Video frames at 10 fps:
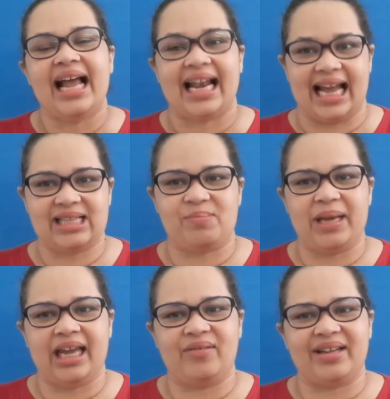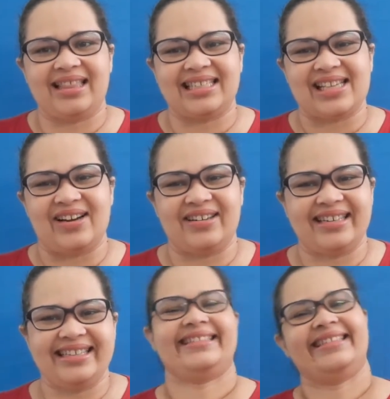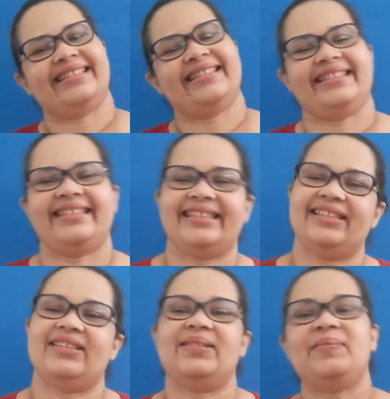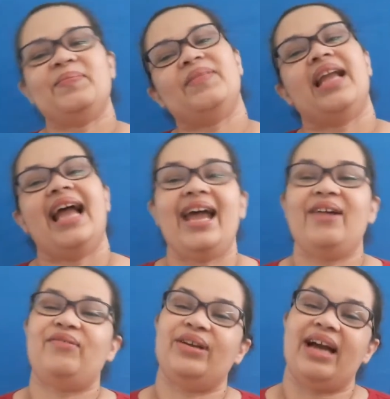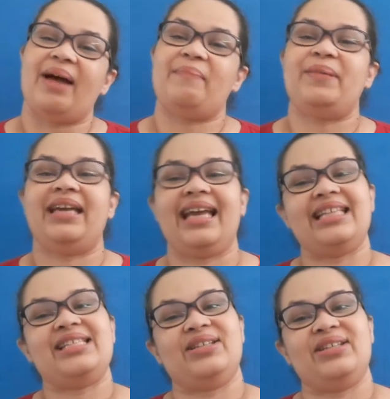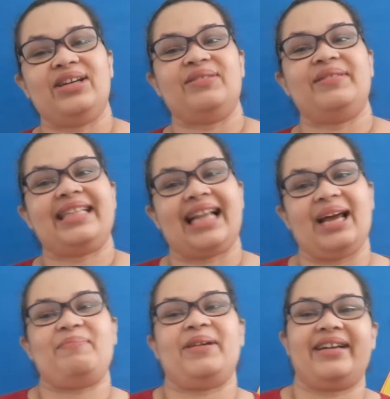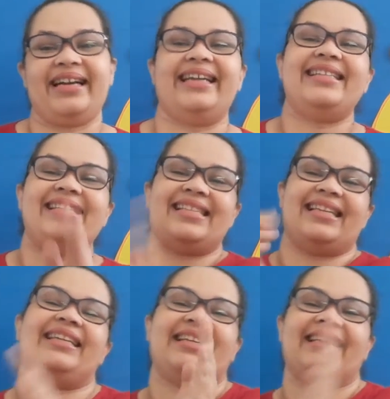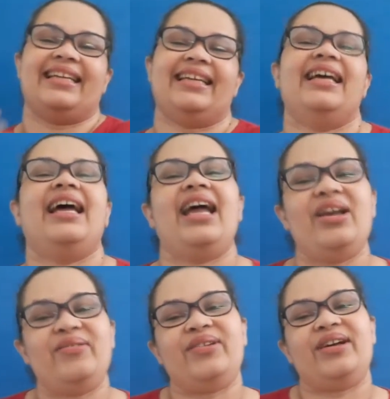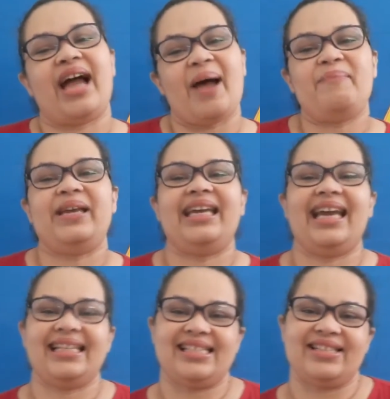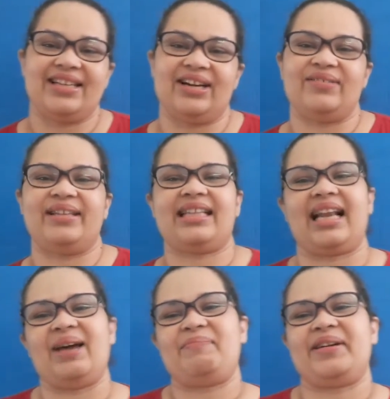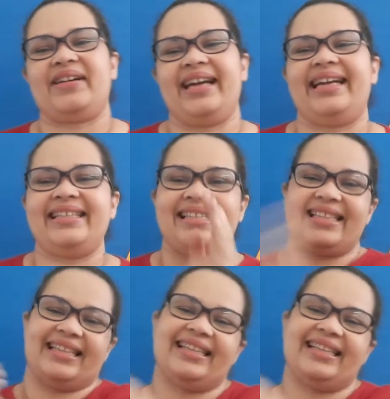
Let's begin with a song. If you're happy and you know it, clap your hands. If you're happy and you know it, clap your hands.